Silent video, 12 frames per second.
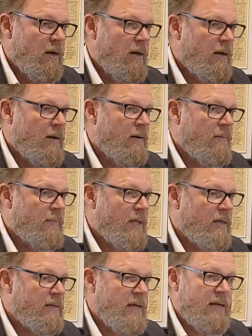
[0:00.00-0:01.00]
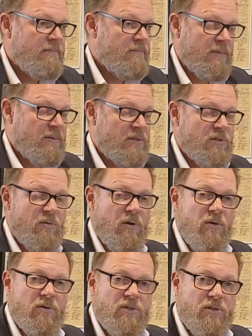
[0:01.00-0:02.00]
and
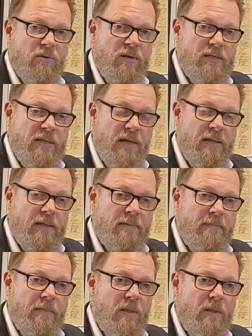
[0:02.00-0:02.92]
so-called storytelling,